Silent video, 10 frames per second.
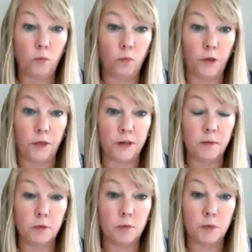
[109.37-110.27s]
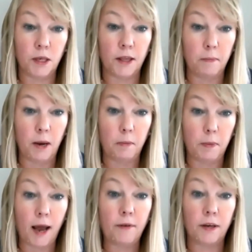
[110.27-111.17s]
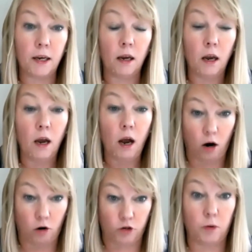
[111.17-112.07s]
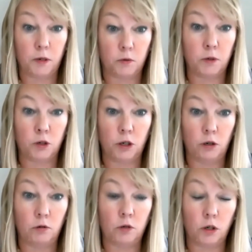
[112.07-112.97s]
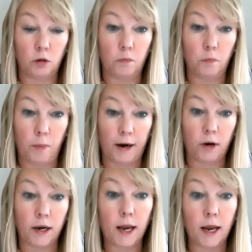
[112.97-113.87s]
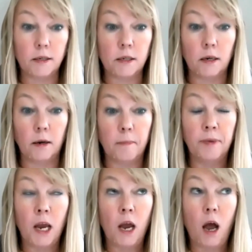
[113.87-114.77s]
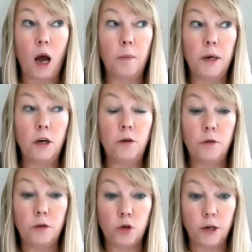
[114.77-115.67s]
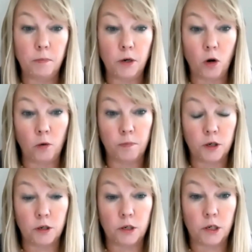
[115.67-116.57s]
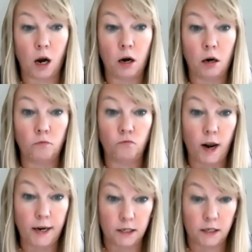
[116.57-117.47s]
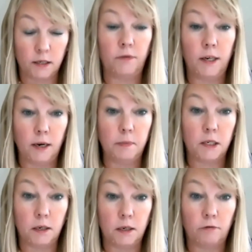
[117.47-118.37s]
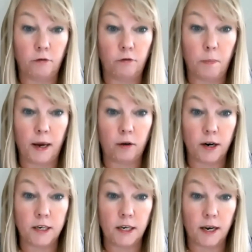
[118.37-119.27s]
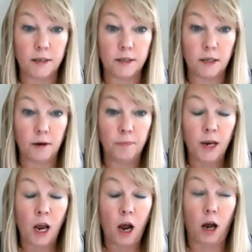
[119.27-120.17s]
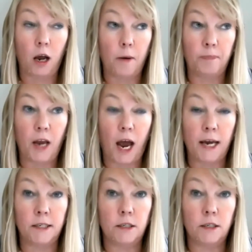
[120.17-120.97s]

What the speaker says: that the symptoms that they may be having are attributable to pancreatic cancer? And we know that the treatment options are relatively limited for pancreatic cancer. And